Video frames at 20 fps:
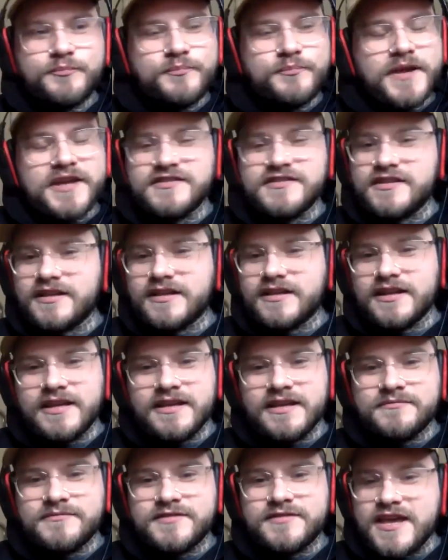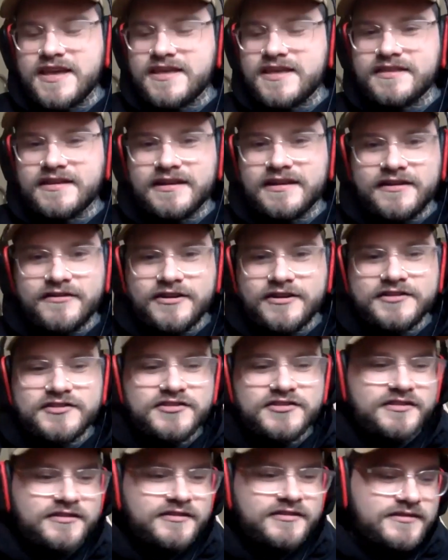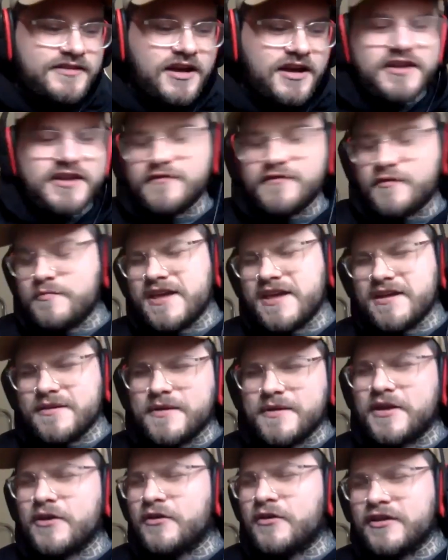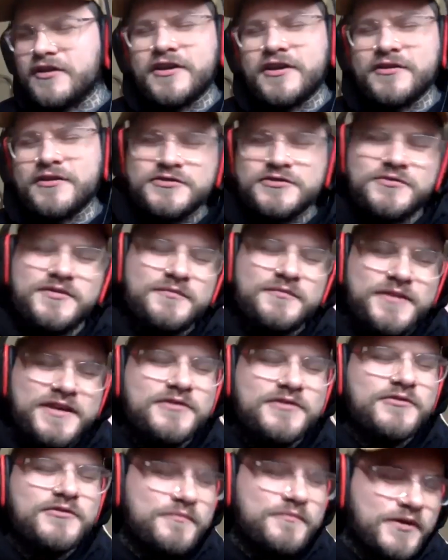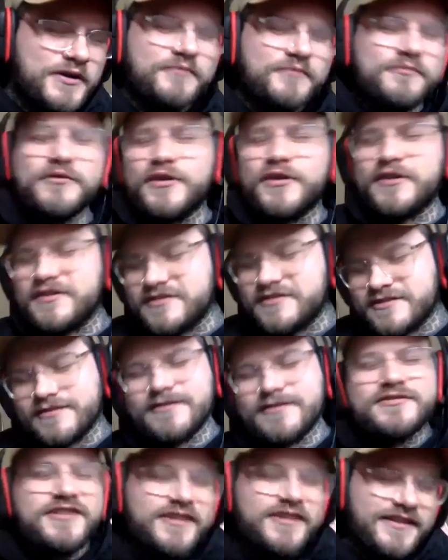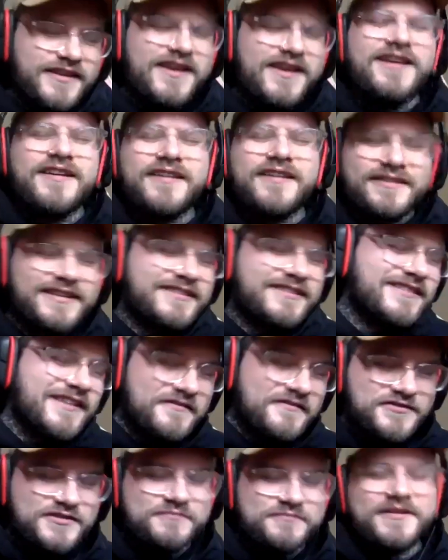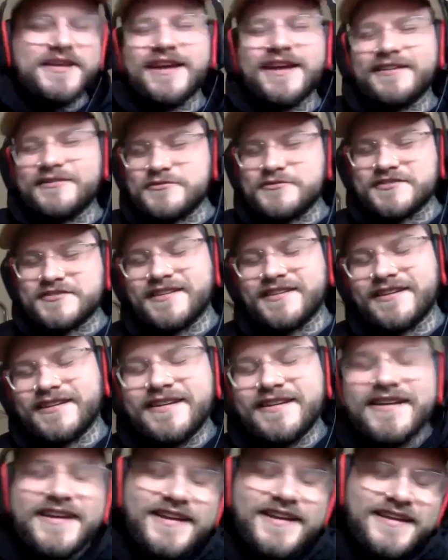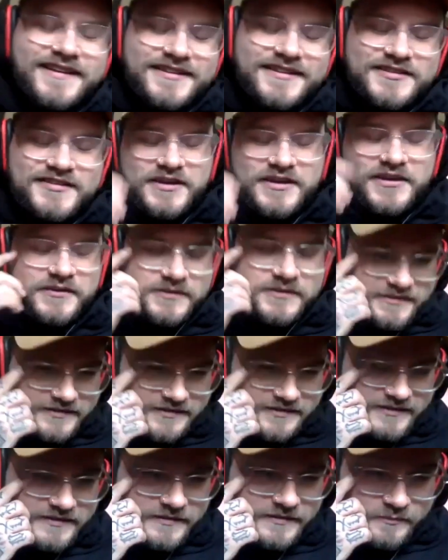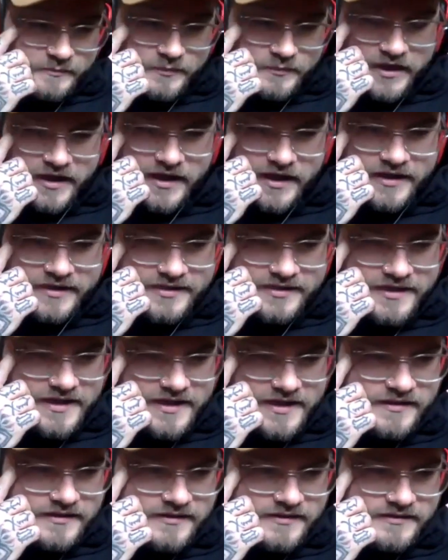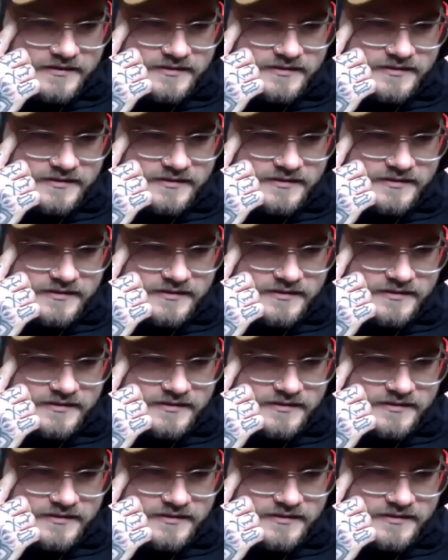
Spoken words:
basically taking the lyrics and kind of being a bit on the nose with it being called Burn Bright. So I was like, yeah, let's have some candles in there. So, but I think